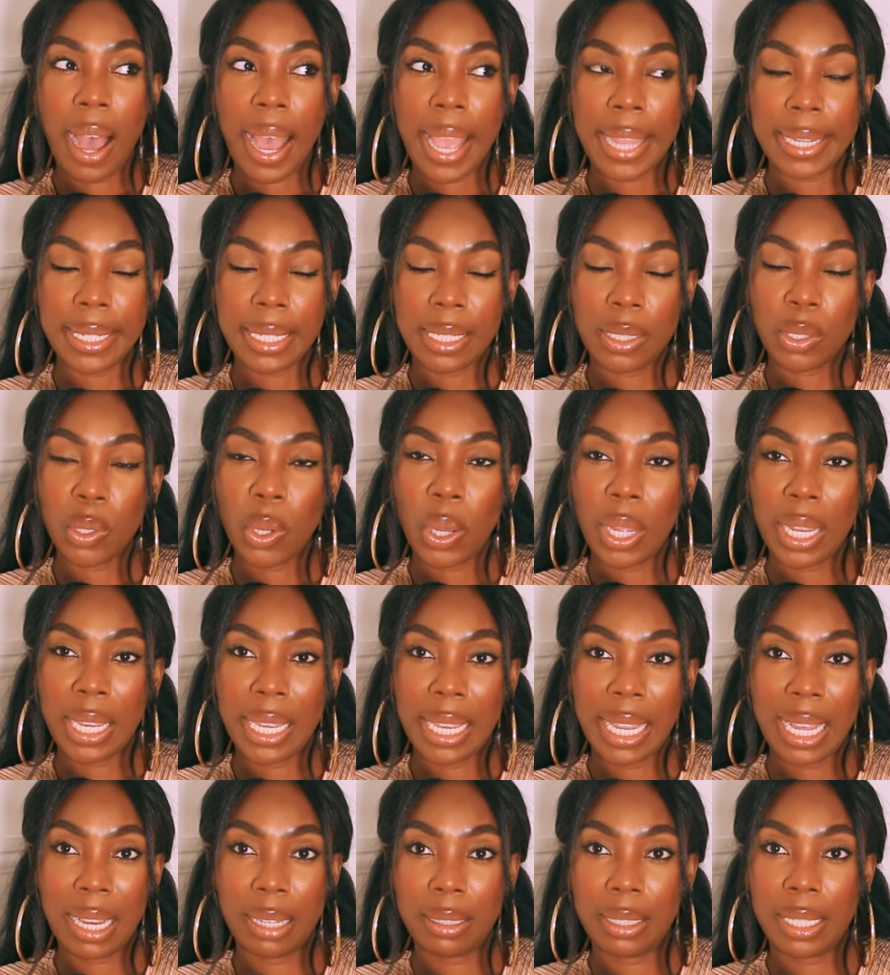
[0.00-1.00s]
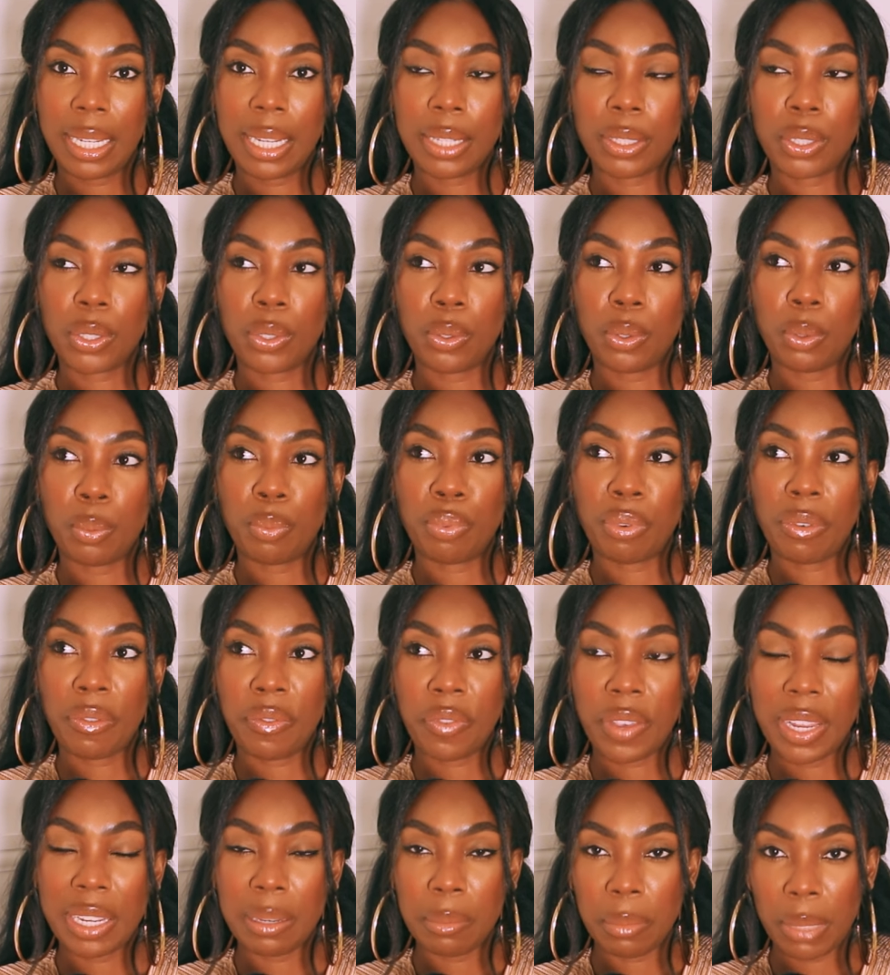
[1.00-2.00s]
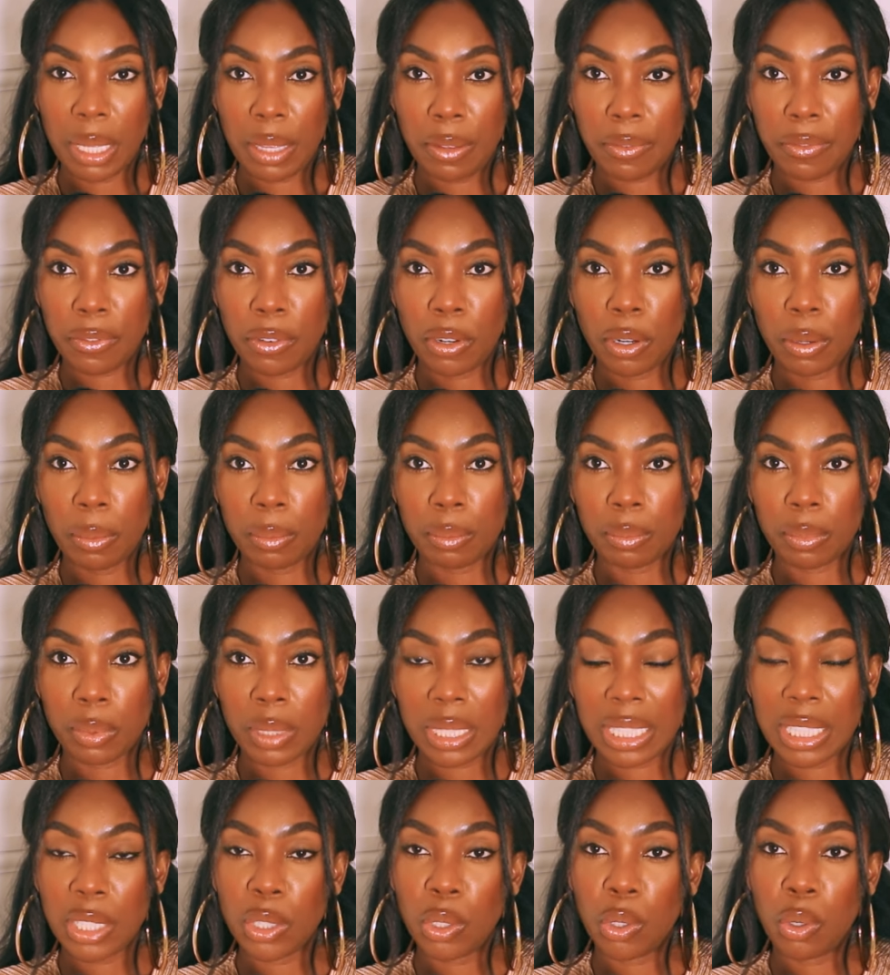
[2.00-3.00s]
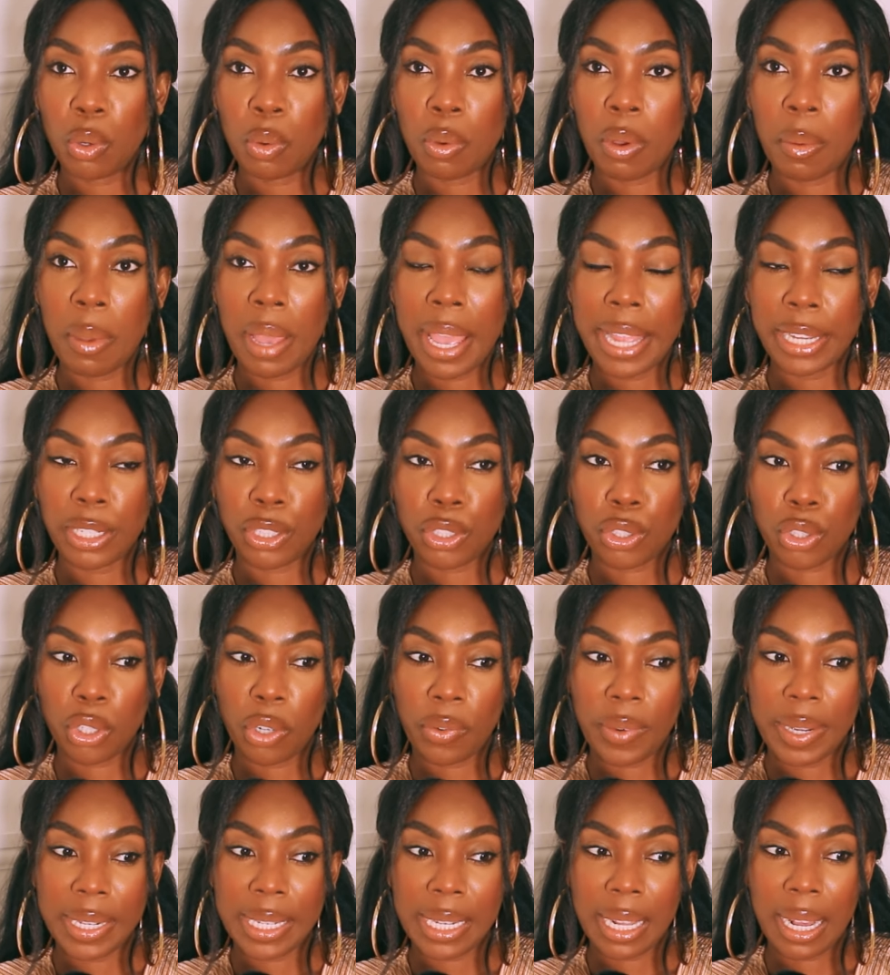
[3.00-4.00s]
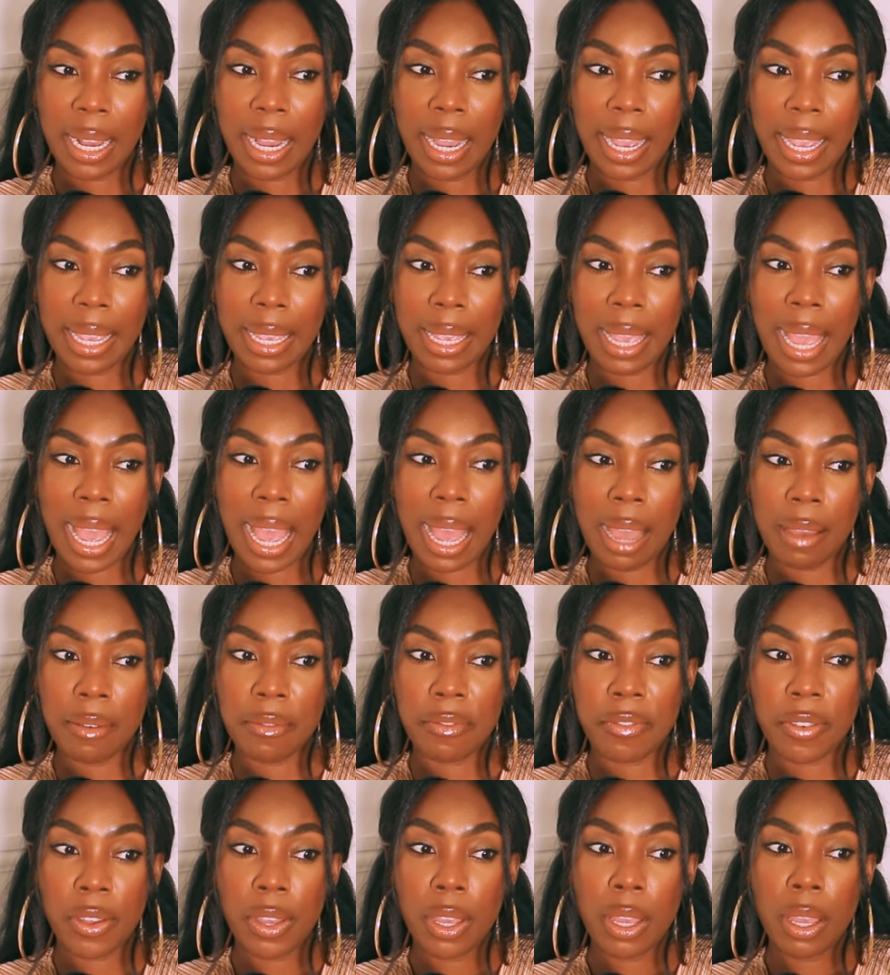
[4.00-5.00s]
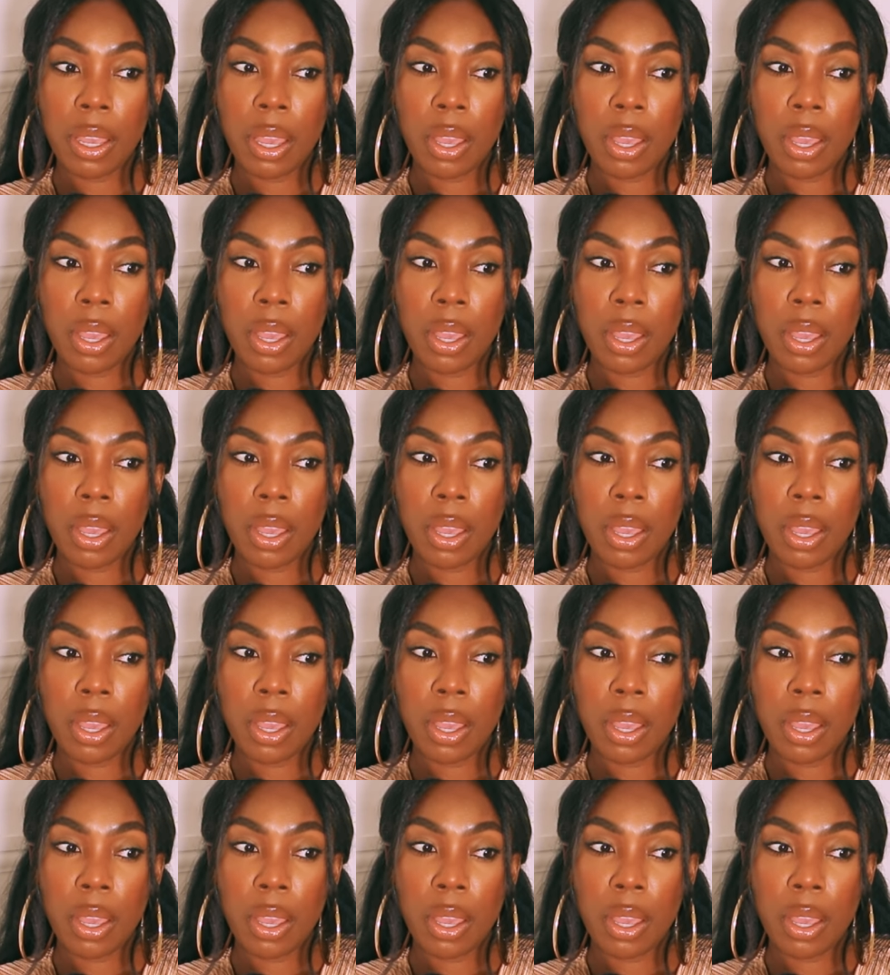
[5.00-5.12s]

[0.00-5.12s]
I did not allow that to prevent me from still ensuring that I have